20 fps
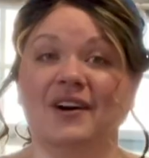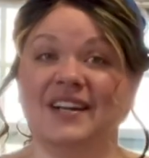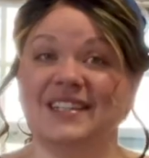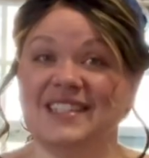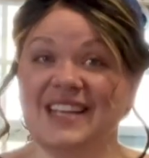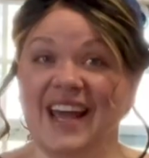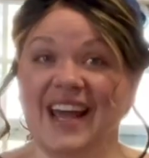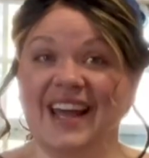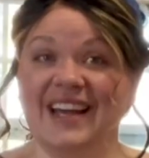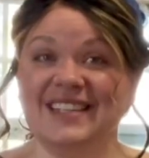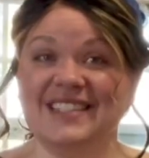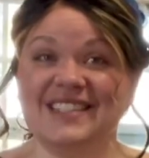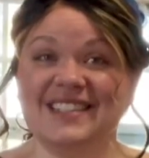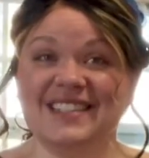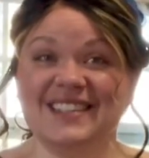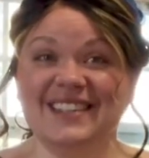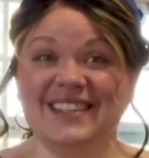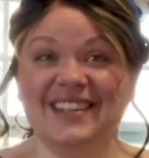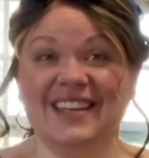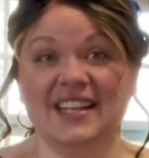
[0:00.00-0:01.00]
a taste
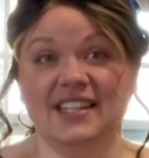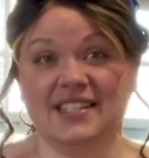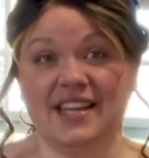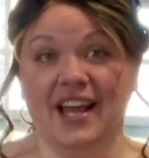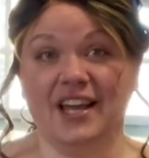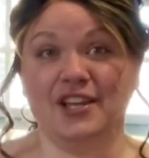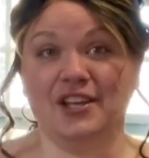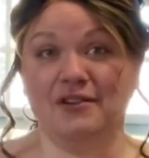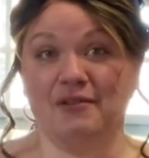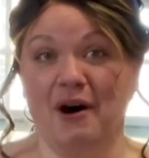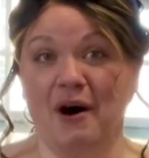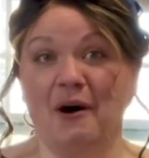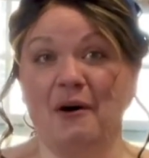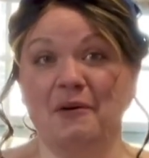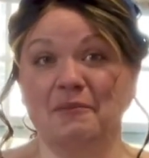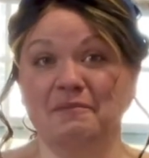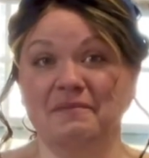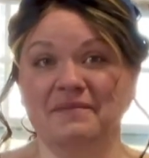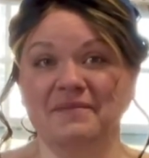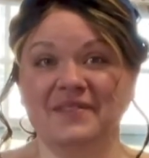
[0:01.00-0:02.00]
can take you
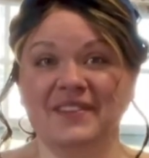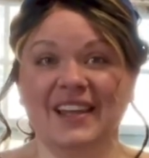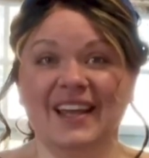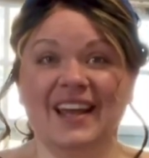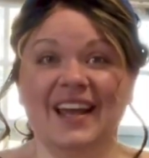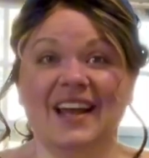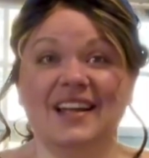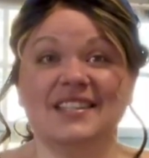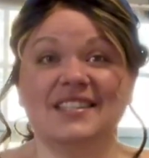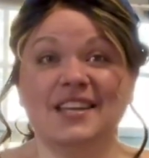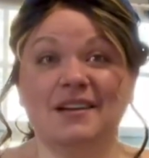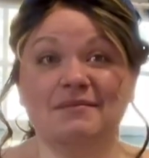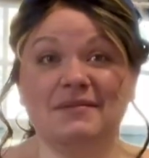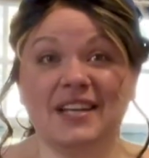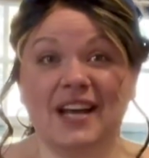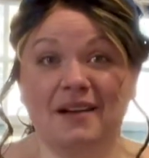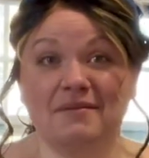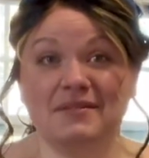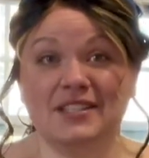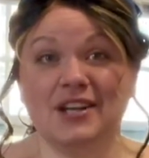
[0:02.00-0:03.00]
home. And
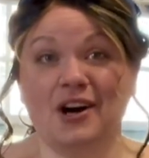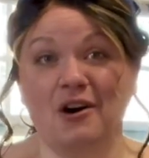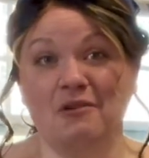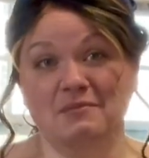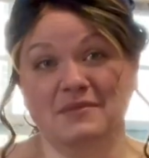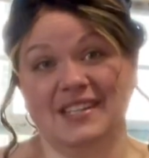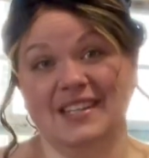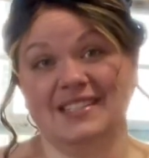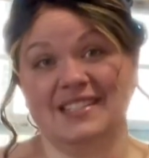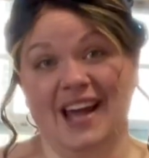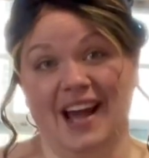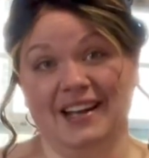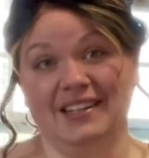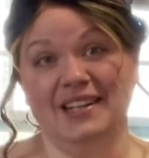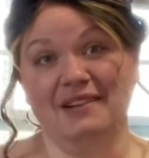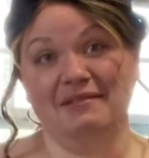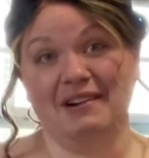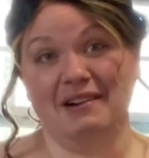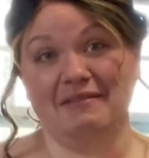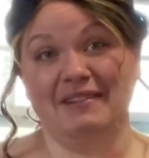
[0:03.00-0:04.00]
sometimes home's exactly
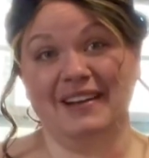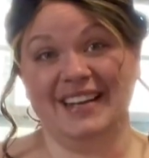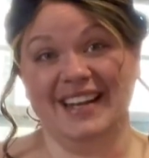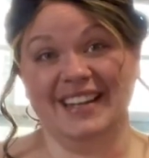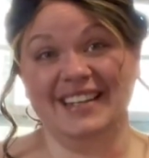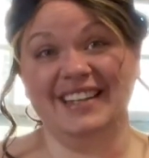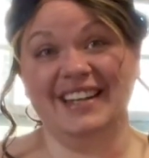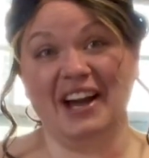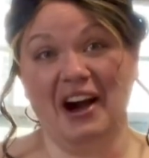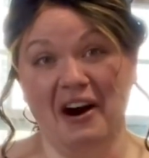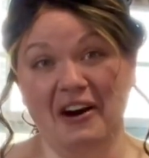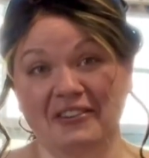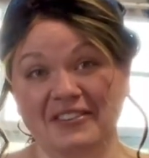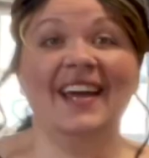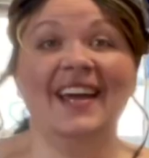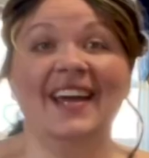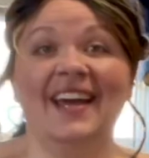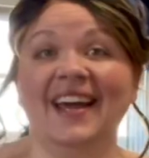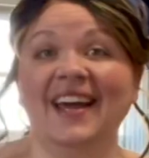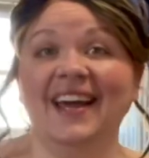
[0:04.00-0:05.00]
where we need to go.
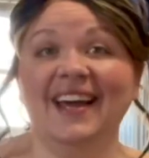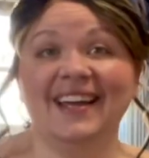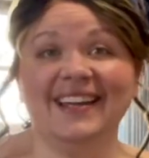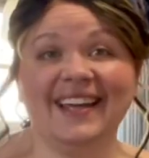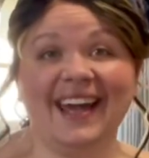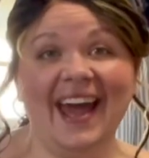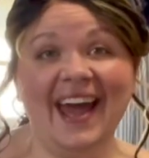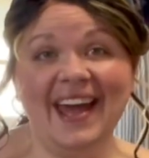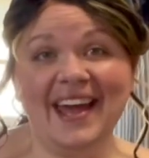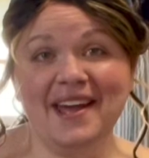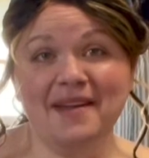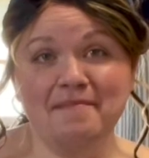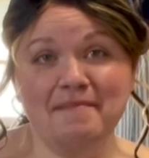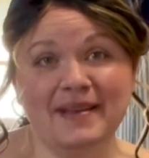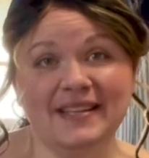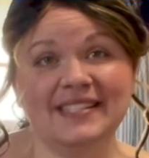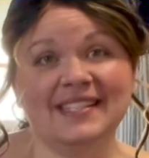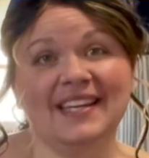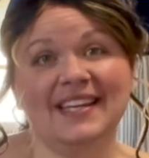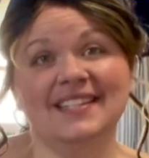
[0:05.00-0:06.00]
Cathead
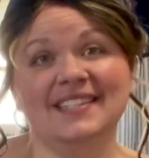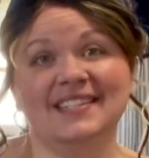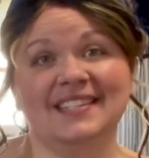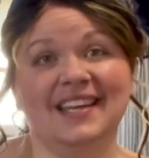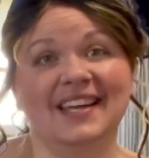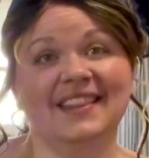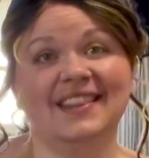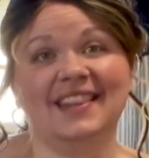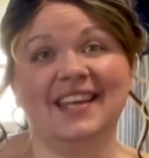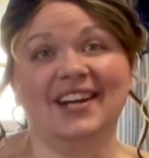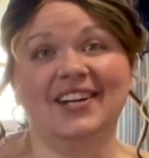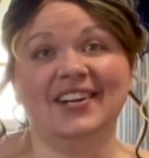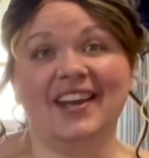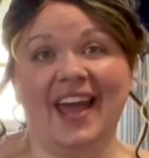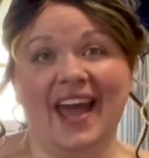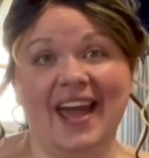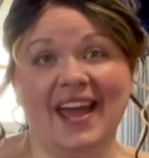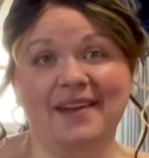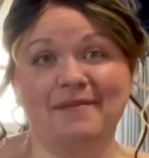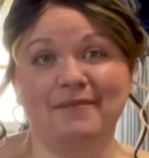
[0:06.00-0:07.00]
biscuits get their
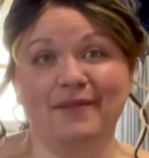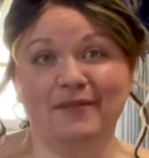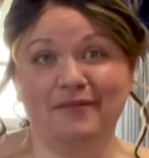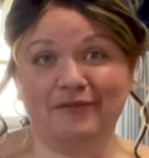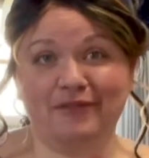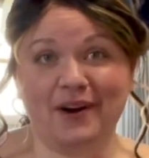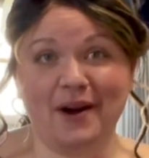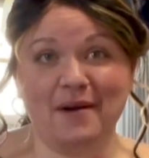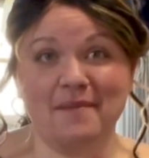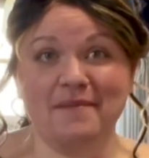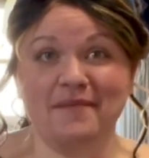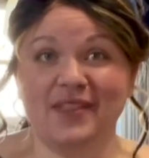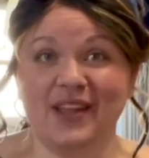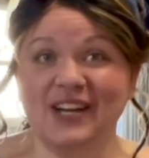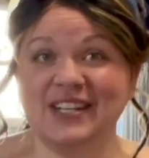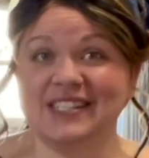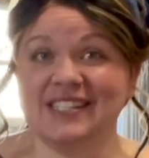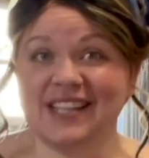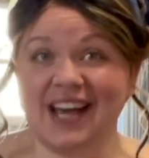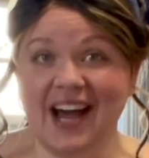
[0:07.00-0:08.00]
name from
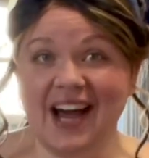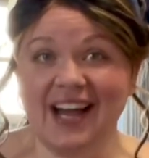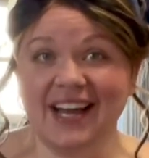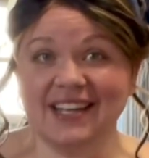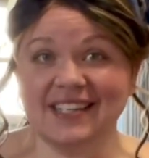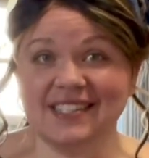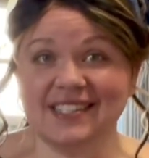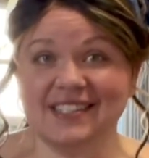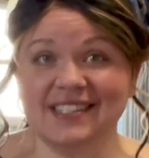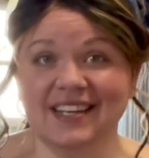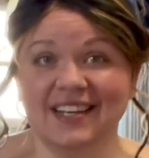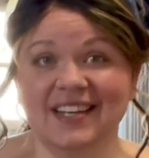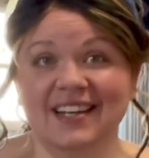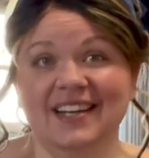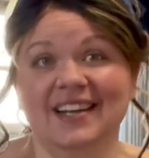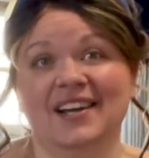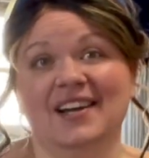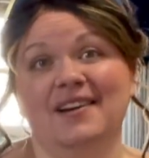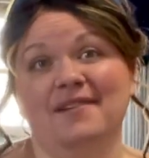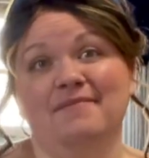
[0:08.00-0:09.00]
their size.
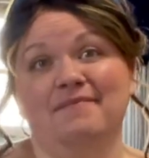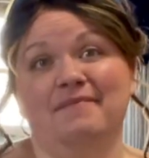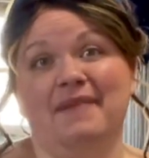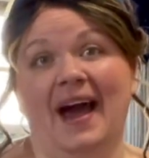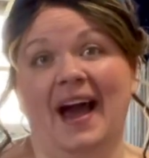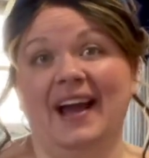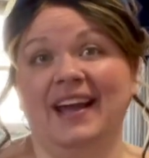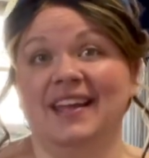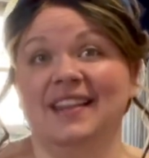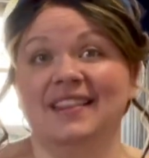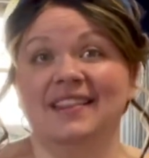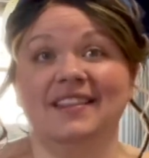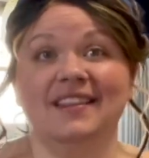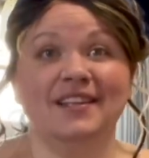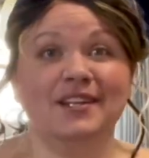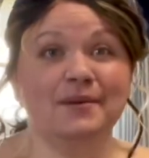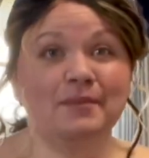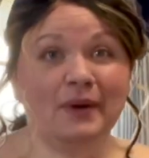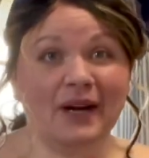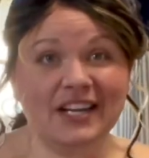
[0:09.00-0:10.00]
Back in the
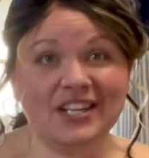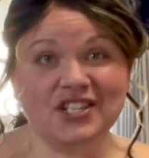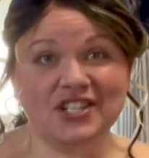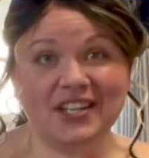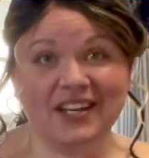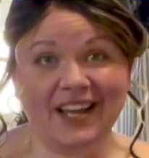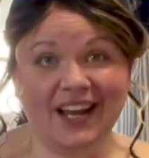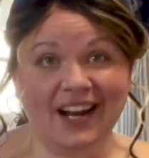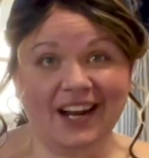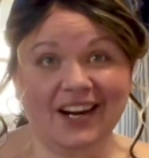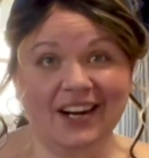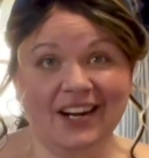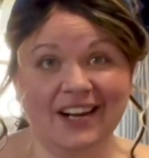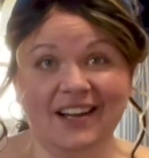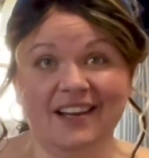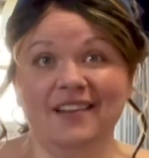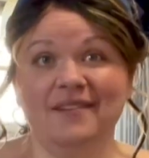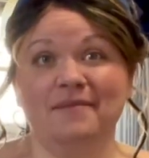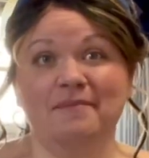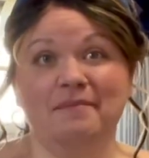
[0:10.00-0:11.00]
Depression
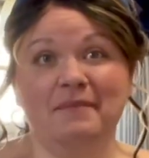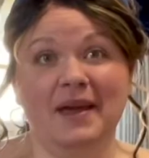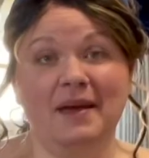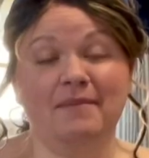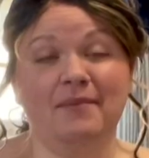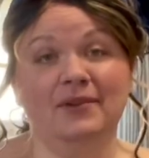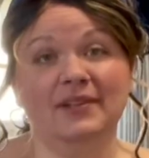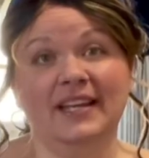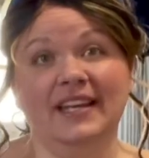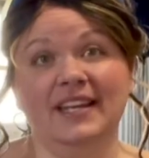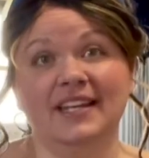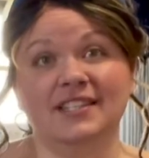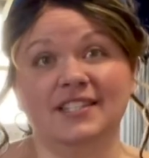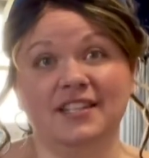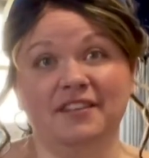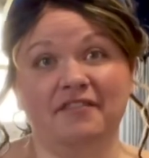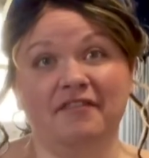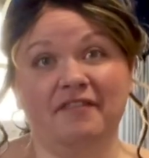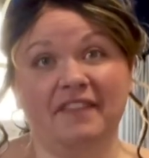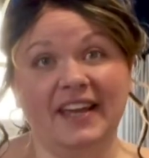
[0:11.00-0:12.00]
era, people needed
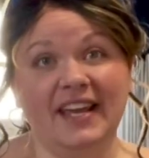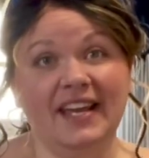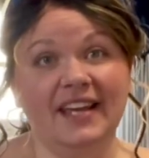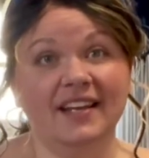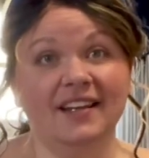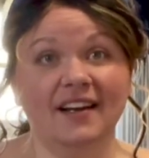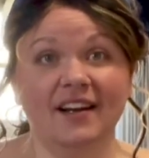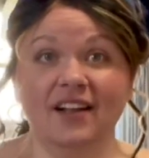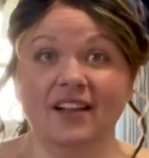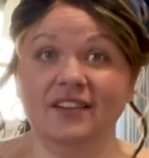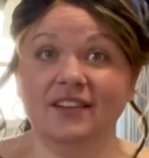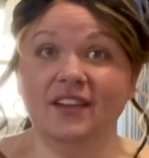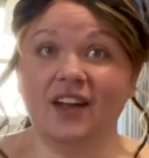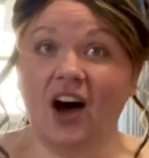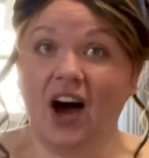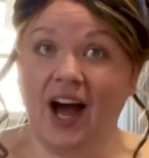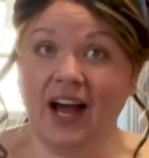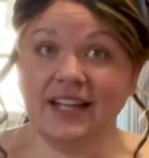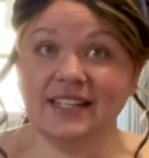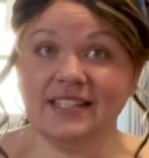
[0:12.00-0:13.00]
to feed a
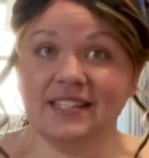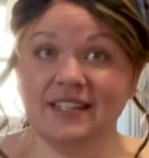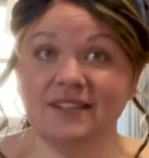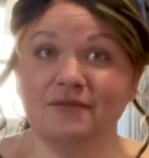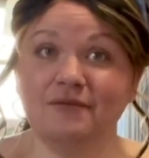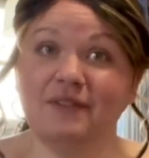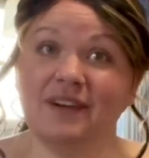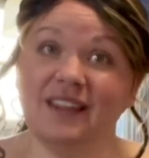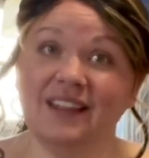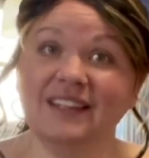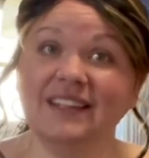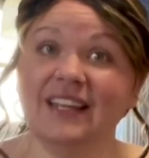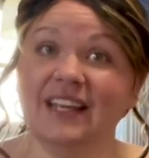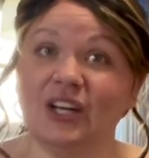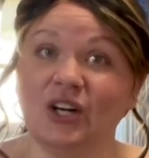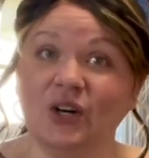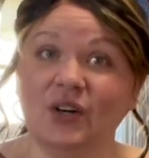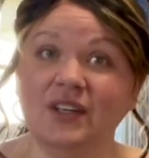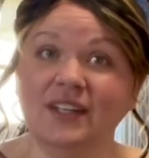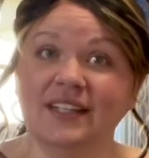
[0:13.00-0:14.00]
lot with a
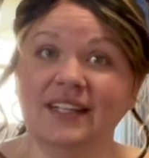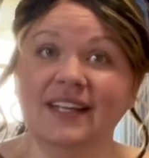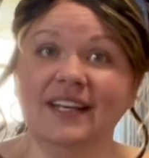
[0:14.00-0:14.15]
little.